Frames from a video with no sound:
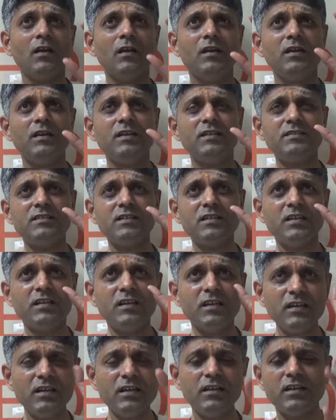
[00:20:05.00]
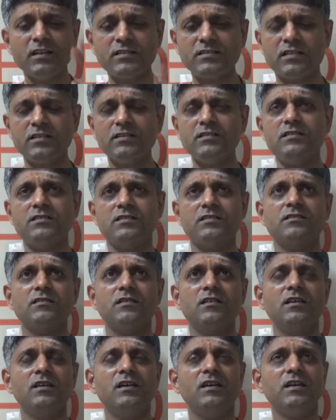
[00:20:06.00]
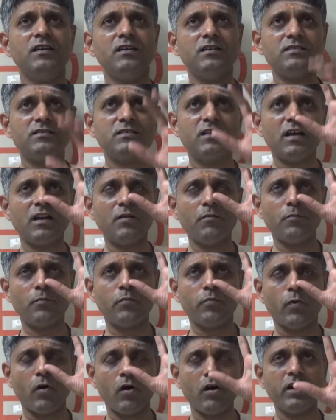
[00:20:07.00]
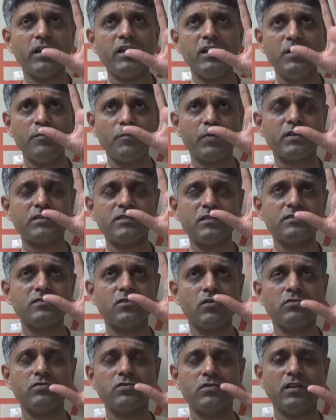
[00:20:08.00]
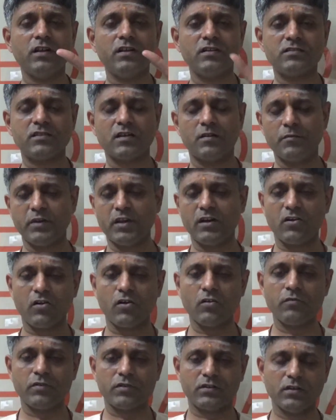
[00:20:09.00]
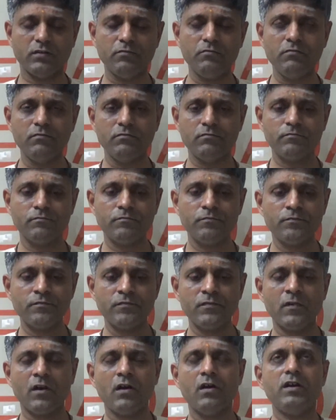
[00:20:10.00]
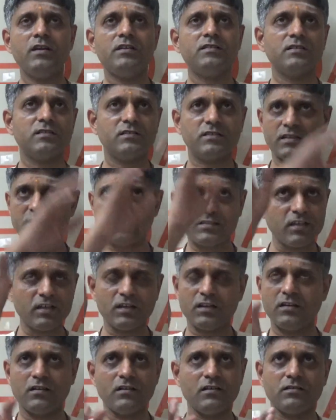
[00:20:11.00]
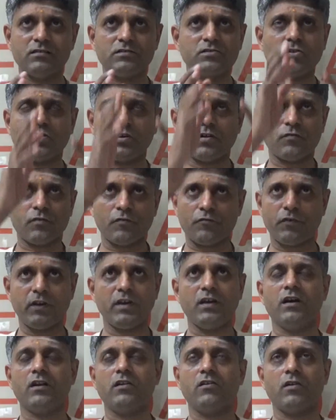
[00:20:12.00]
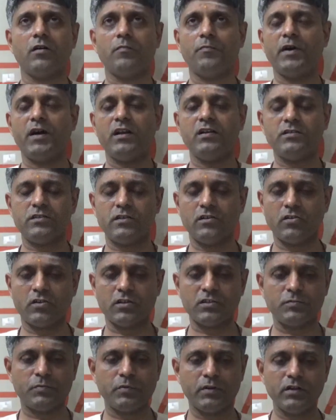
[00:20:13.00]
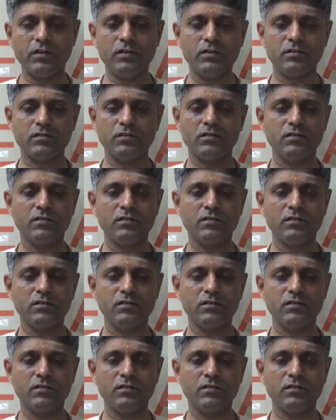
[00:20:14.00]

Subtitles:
Is it he in essence? Is there a bodily presence also that is coming along with him? Is it just the sort of a figure or apparition or a spirit?